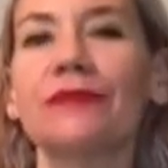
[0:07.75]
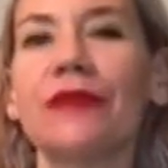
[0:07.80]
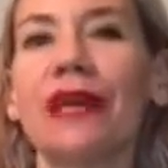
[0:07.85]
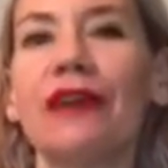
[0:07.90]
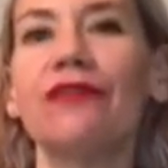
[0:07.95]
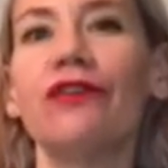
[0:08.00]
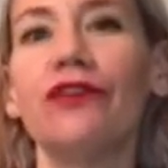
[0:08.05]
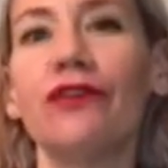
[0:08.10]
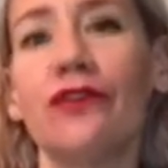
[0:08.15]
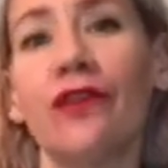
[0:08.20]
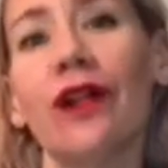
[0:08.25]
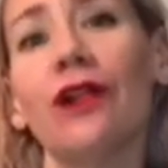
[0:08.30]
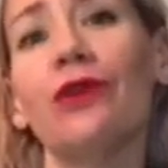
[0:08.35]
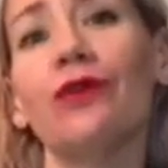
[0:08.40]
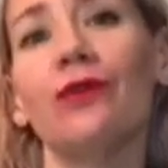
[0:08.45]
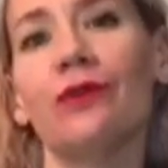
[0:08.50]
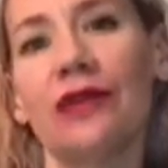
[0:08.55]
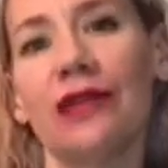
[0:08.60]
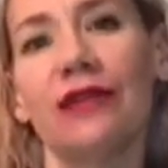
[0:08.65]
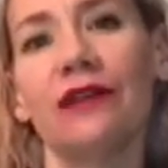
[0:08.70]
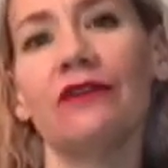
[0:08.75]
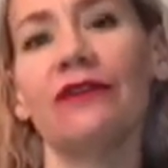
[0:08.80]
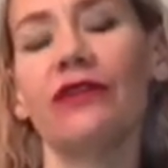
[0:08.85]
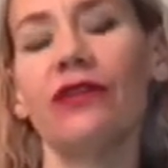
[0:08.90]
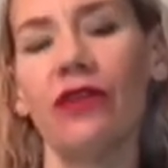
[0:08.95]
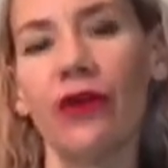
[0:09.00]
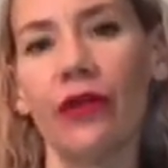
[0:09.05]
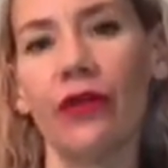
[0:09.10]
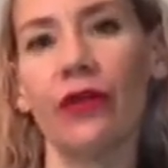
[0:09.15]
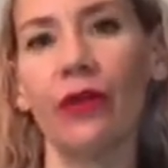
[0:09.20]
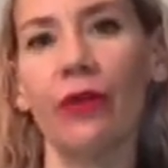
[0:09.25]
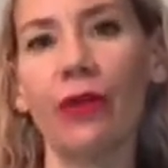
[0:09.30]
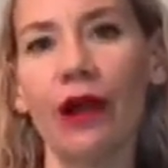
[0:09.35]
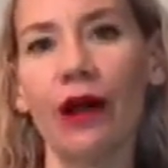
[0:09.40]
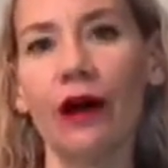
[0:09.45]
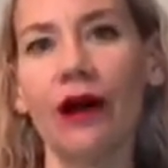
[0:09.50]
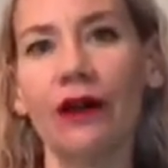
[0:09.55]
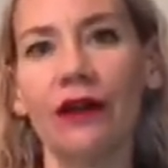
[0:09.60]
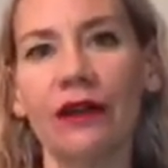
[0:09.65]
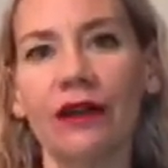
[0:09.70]
If you follow me, if you follow the
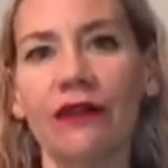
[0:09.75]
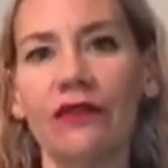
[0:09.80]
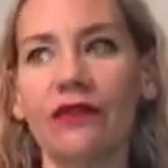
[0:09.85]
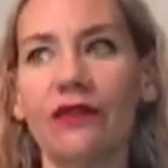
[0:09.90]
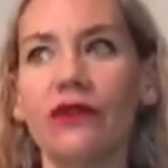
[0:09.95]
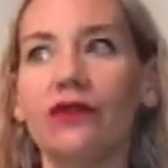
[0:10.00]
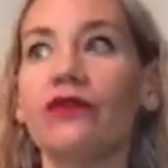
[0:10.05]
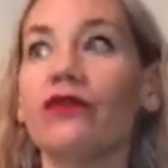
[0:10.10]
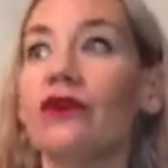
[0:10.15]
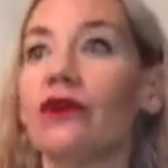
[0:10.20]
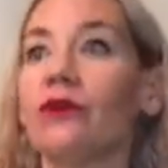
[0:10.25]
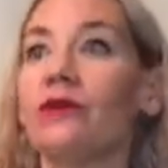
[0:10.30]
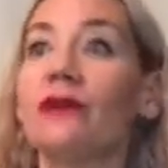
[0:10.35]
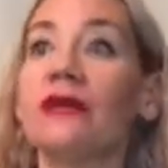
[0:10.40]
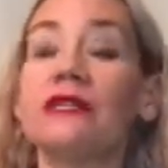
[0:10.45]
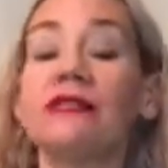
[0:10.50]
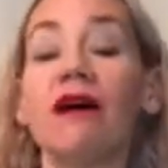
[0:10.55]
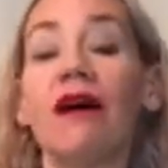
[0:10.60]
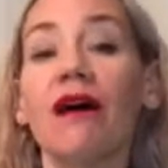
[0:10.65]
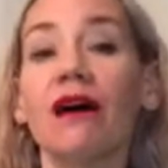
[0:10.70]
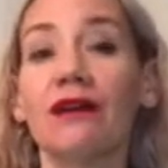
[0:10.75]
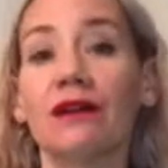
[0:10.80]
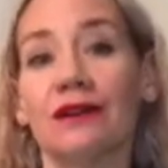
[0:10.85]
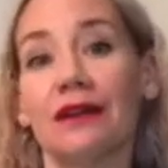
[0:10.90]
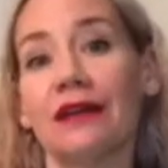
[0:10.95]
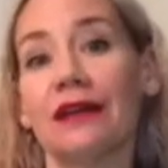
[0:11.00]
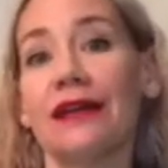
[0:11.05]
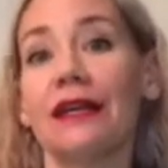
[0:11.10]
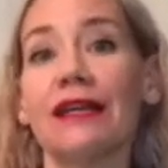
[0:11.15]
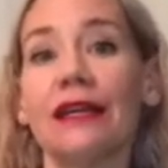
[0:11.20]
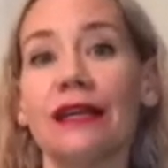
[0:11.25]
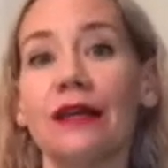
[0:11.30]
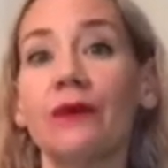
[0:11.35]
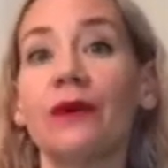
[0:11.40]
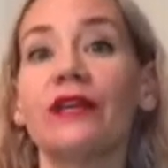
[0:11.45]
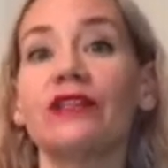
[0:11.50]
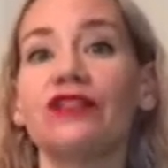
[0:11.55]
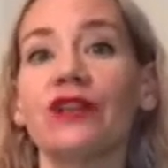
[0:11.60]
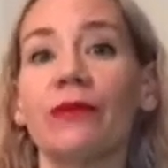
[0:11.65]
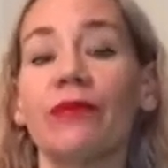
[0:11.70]
blog, if you've heard me talk in any
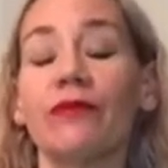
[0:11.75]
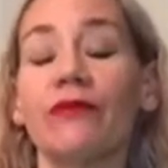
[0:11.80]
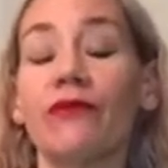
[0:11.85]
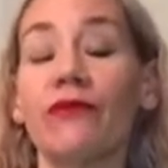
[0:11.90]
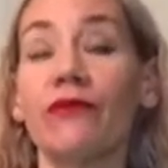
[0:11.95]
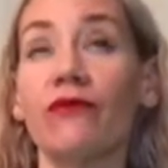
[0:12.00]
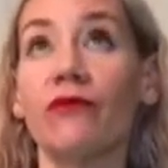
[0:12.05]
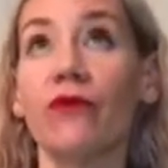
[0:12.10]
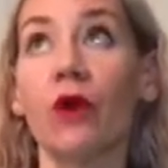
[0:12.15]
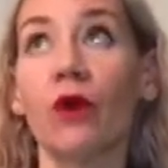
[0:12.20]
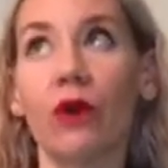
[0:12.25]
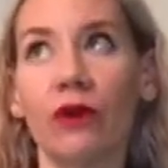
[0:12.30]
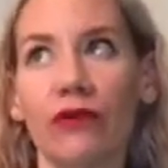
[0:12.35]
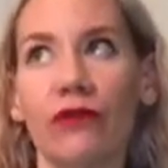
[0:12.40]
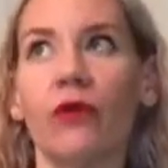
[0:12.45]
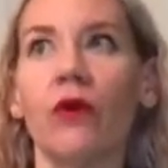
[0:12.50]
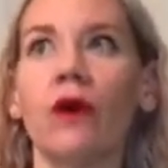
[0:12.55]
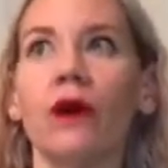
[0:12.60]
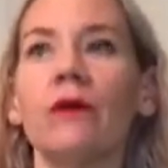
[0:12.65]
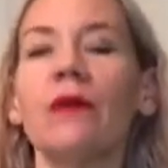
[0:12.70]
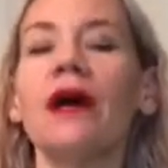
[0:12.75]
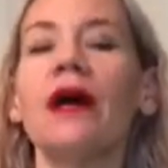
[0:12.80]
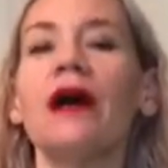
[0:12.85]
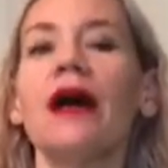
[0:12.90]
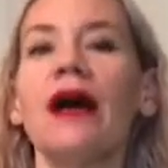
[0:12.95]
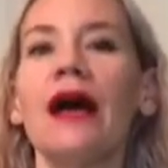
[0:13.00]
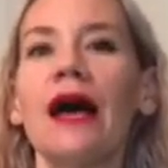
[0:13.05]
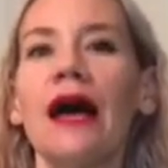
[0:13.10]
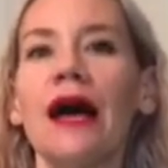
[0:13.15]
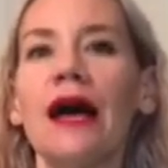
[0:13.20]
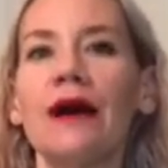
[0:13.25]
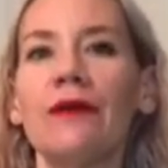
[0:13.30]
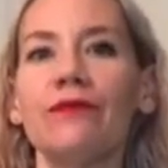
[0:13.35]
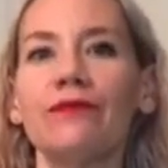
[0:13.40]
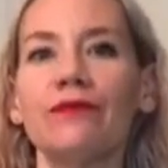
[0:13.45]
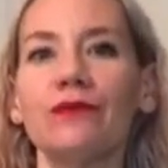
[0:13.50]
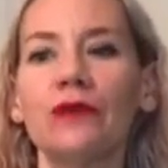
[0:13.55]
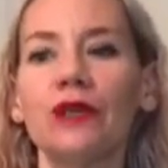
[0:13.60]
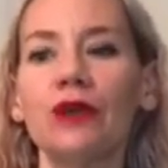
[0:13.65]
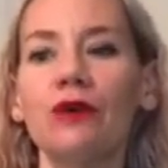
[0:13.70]
way, shape, or form,
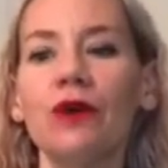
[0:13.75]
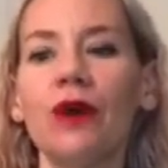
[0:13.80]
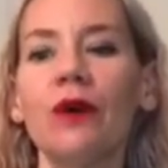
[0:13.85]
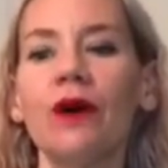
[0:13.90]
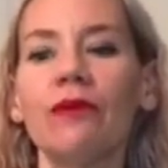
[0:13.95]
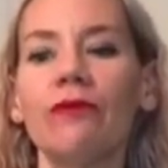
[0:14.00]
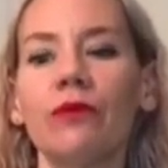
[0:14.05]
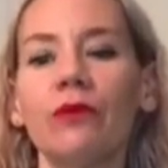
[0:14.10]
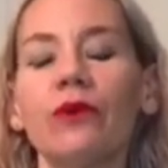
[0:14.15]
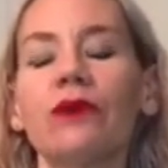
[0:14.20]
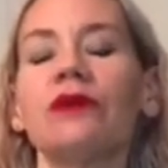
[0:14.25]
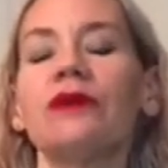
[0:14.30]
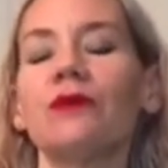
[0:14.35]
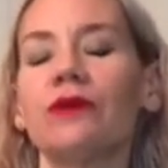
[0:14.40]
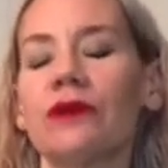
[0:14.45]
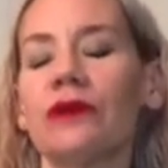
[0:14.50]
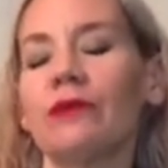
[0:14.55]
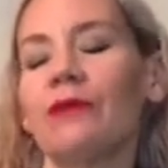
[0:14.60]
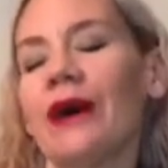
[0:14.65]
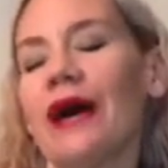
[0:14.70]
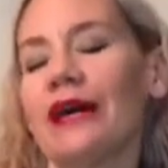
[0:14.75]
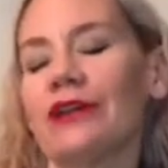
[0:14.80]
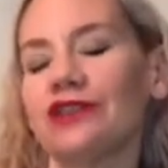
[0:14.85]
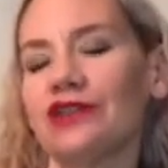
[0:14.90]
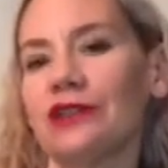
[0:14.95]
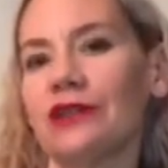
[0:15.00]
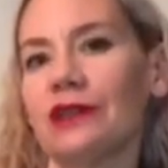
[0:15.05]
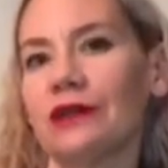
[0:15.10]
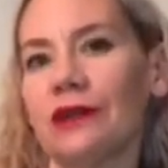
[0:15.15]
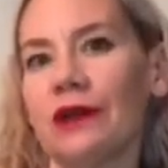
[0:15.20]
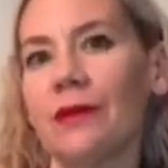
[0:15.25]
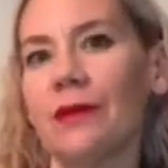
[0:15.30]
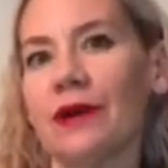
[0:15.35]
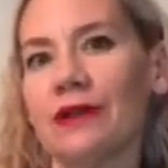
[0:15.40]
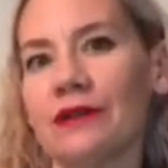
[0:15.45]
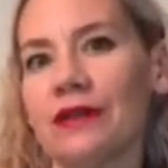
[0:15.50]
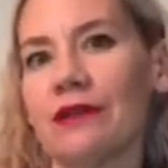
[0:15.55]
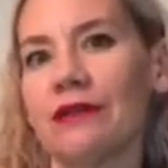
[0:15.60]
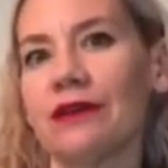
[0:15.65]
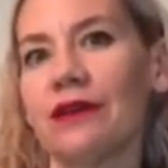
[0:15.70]
you know I'm really, really passionate
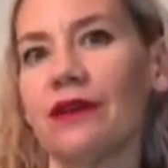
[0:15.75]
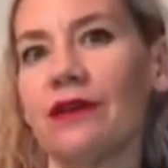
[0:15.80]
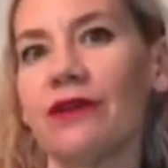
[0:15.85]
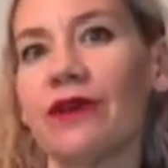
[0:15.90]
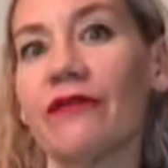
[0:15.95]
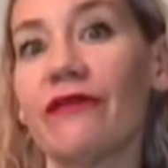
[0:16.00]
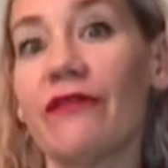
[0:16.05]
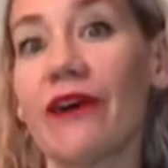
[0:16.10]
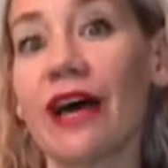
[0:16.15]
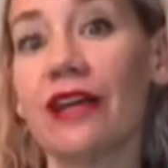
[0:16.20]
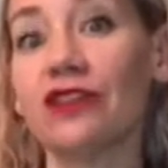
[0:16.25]
about telling you that